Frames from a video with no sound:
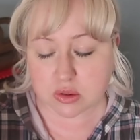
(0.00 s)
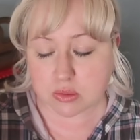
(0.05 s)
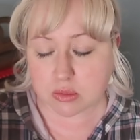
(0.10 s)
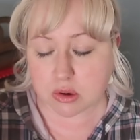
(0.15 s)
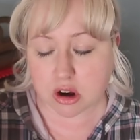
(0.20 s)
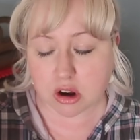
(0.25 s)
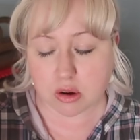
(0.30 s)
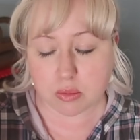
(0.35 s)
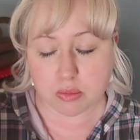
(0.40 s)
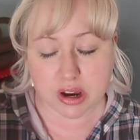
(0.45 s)

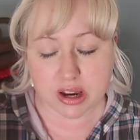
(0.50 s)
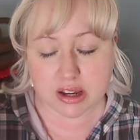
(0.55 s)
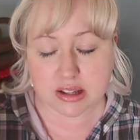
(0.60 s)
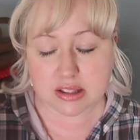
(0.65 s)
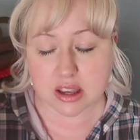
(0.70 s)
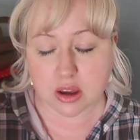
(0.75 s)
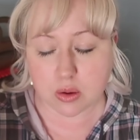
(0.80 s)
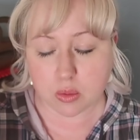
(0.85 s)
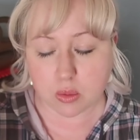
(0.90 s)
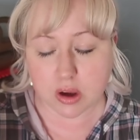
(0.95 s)
tomorrow
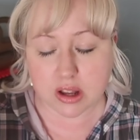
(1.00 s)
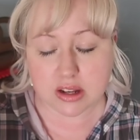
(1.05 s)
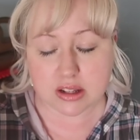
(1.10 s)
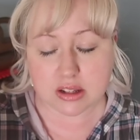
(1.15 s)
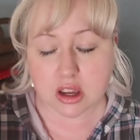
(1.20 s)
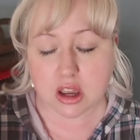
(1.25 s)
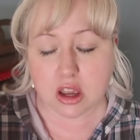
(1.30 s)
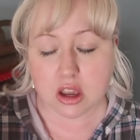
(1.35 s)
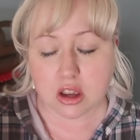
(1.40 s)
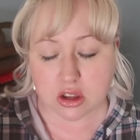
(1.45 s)
brings, I want
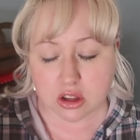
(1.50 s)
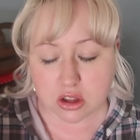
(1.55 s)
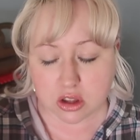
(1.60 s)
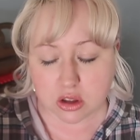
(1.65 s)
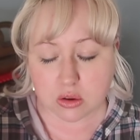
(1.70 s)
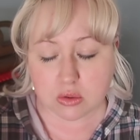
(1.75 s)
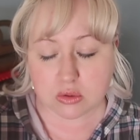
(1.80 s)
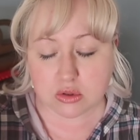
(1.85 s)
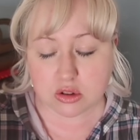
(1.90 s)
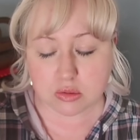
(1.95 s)

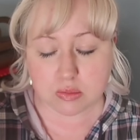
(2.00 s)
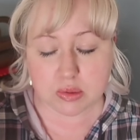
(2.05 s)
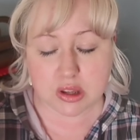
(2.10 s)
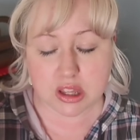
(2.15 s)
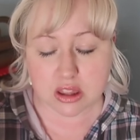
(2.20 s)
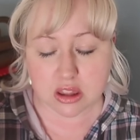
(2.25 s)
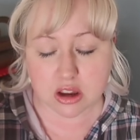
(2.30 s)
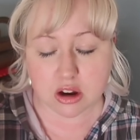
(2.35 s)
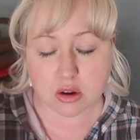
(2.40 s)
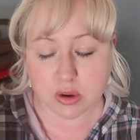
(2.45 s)
you to
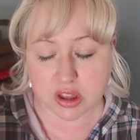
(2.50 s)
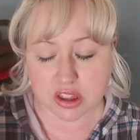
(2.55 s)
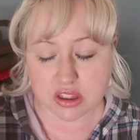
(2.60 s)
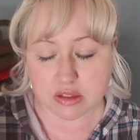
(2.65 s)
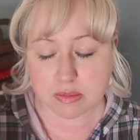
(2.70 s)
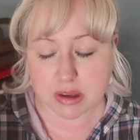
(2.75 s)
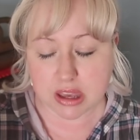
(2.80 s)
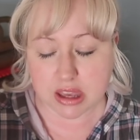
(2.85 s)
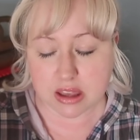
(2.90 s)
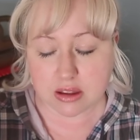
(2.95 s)
be there
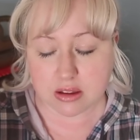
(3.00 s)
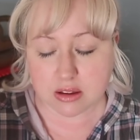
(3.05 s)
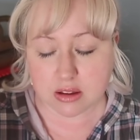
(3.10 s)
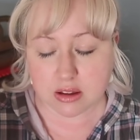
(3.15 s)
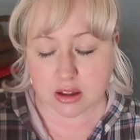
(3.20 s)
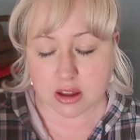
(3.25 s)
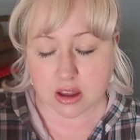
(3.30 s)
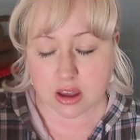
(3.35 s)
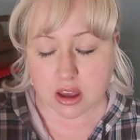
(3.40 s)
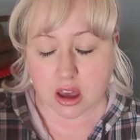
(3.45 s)
with me.
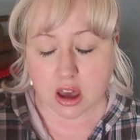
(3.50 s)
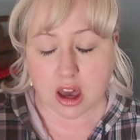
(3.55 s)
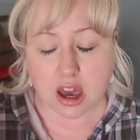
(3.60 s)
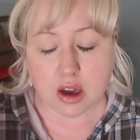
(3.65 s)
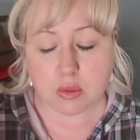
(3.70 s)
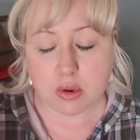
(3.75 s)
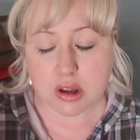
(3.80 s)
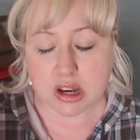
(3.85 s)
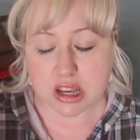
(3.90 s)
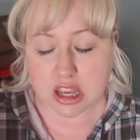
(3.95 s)

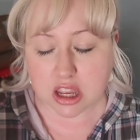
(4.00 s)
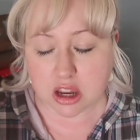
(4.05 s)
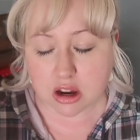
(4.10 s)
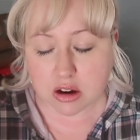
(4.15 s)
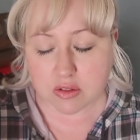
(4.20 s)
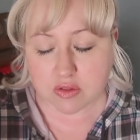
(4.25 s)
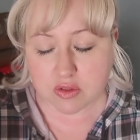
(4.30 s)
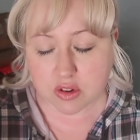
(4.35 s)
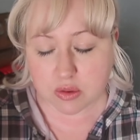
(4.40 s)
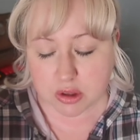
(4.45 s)
I want to
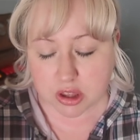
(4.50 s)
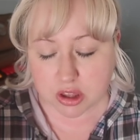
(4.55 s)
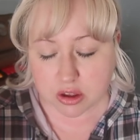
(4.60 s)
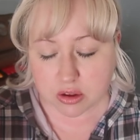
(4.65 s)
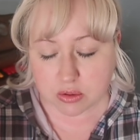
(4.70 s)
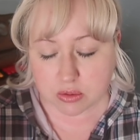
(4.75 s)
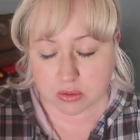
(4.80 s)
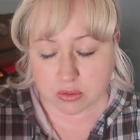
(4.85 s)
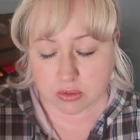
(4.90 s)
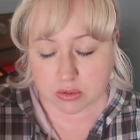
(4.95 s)
hear from
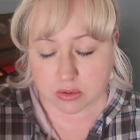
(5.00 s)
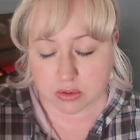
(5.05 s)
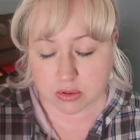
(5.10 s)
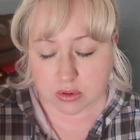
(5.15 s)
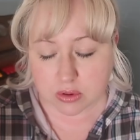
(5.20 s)
you.